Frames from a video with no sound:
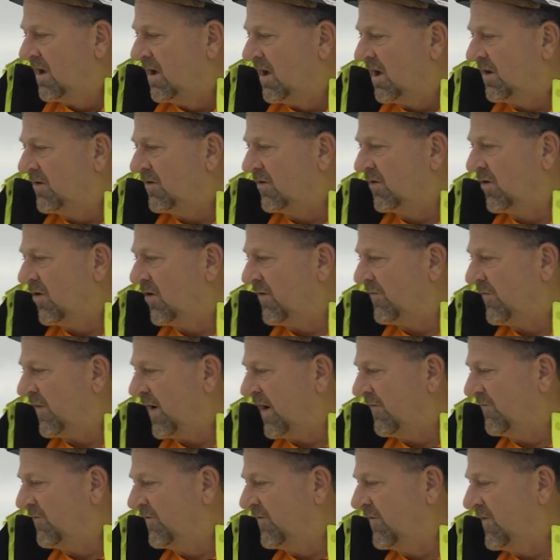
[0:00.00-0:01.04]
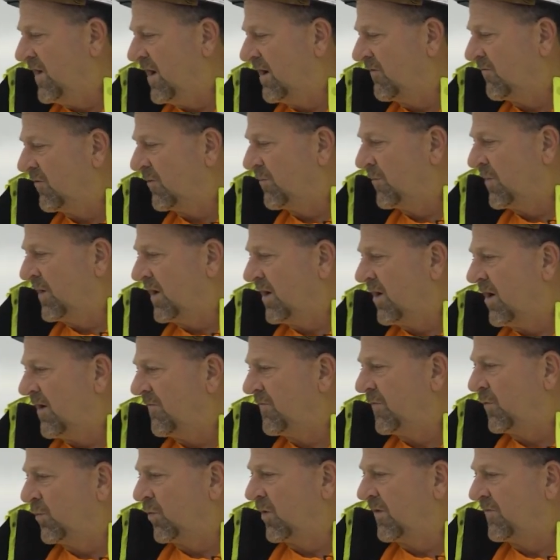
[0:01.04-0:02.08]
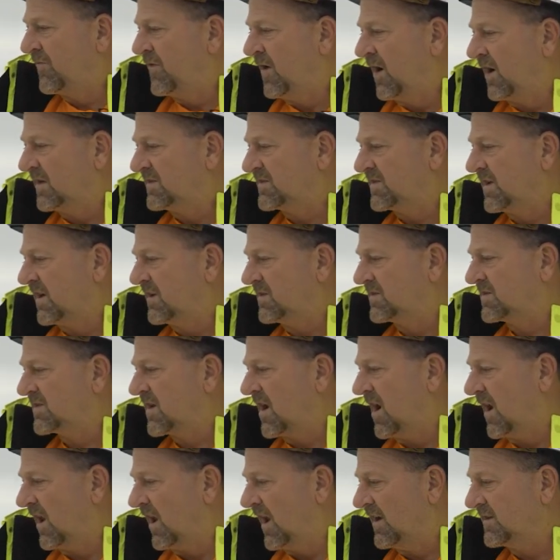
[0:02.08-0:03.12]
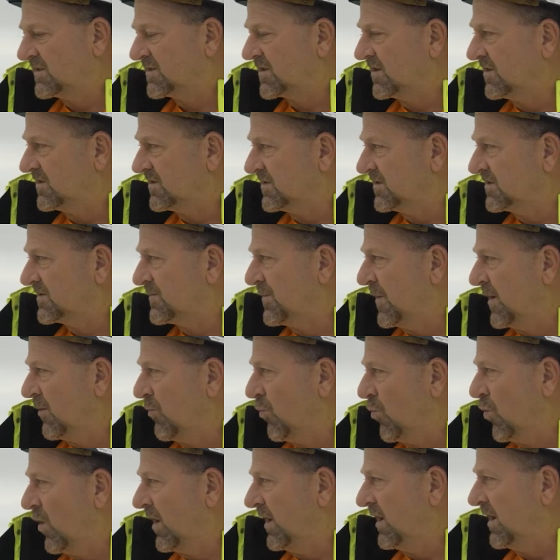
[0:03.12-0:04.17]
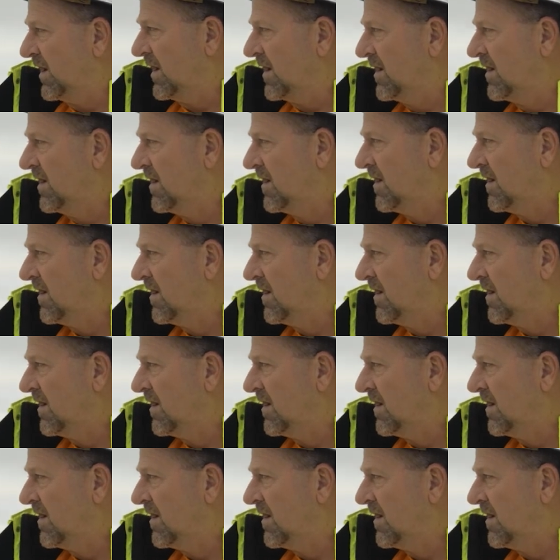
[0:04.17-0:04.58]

I don't know if I've ever been off the roof not setting skylights because it's been windy.